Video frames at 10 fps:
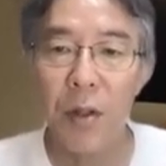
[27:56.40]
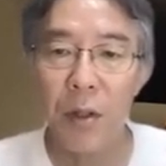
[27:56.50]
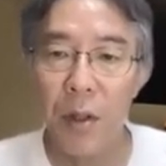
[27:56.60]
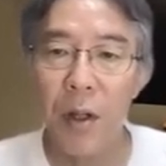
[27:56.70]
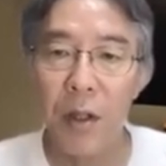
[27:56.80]

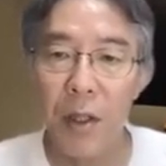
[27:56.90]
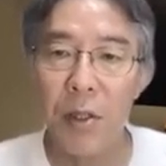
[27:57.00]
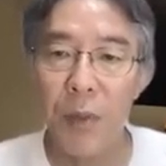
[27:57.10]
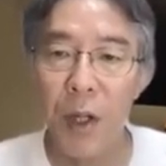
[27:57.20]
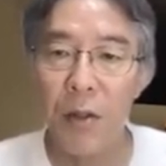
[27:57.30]
there
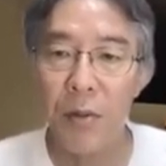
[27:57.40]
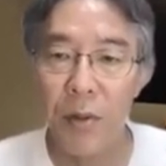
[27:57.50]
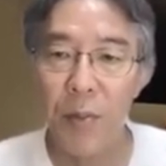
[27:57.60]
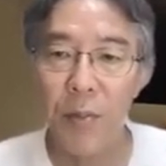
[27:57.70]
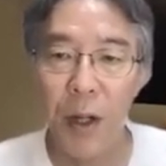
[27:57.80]
is my
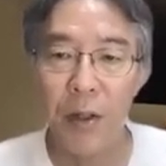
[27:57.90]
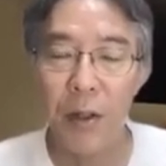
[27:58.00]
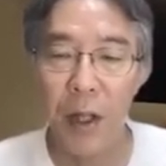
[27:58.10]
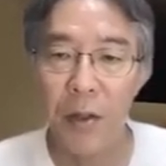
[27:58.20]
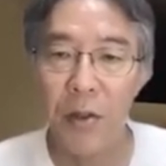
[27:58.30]
three-part
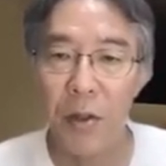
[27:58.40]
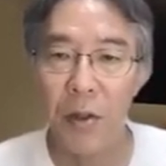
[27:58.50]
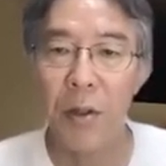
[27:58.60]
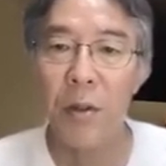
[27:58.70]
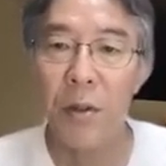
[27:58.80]

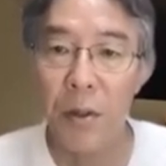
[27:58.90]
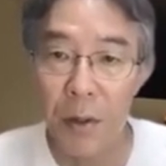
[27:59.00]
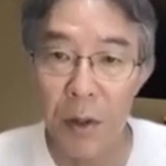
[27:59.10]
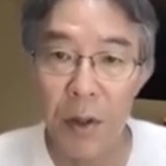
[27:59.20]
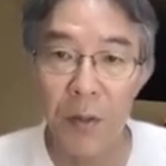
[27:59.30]
lecture
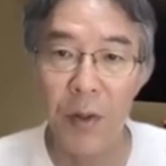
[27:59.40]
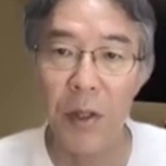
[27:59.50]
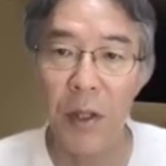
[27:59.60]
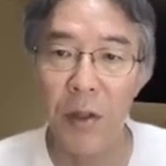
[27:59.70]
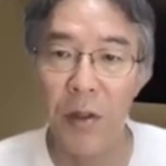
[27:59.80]

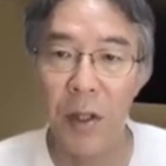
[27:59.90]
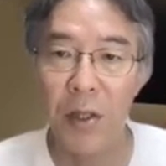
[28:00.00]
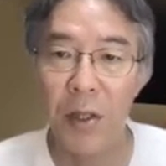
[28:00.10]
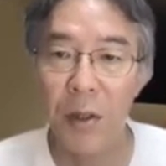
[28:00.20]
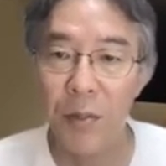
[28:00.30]
devoted to
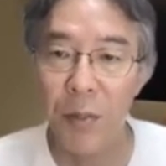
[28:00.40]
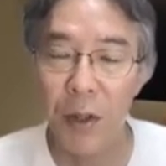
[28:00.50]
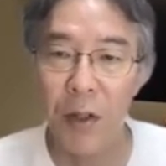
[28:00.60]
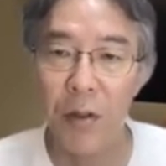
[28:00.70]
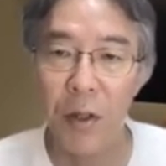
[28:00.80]
this uh,
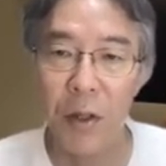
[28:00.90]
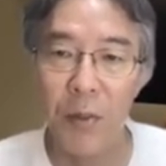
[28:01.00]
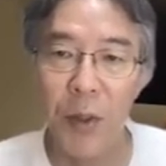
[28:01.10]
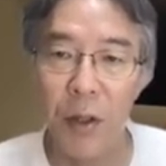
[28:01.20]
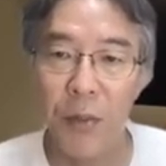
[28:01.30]
particular
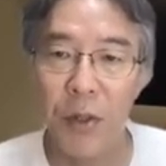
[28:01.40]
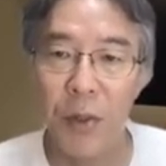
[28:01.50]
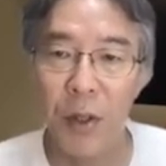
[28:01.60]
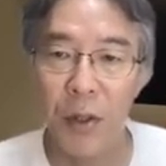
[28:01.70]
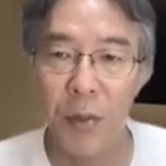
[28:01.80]
topic of
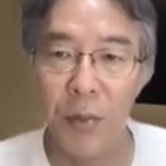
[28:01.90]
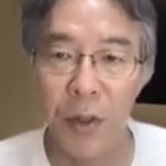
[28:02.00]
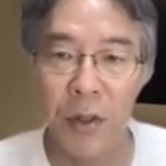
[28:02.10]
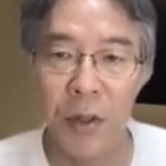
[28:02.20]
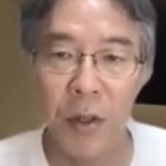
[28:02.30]
symmetry
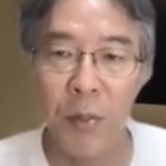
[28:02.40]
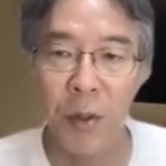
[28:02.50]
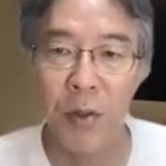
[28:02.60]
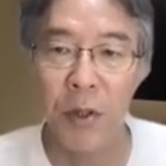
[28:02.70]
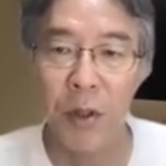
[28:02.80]
protected
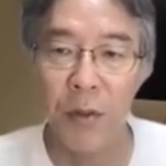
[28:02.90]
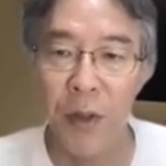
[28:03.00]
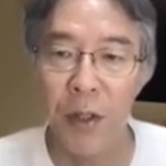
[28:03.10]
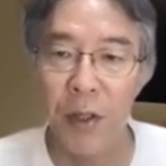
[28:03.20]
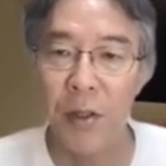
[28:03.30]
topological
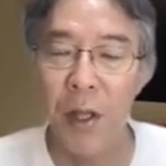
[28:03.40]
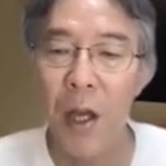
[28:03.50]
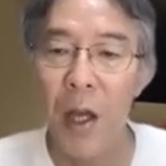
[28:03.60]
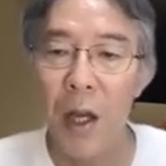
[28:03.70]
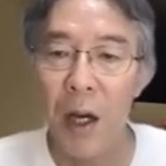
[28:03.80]
phases.
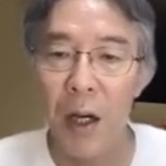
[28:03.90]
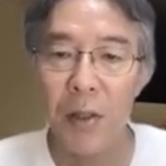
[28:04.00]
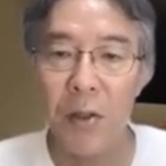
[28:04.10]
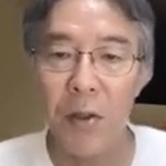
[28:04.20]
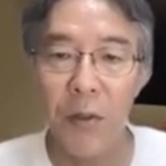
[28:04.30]
Uh, so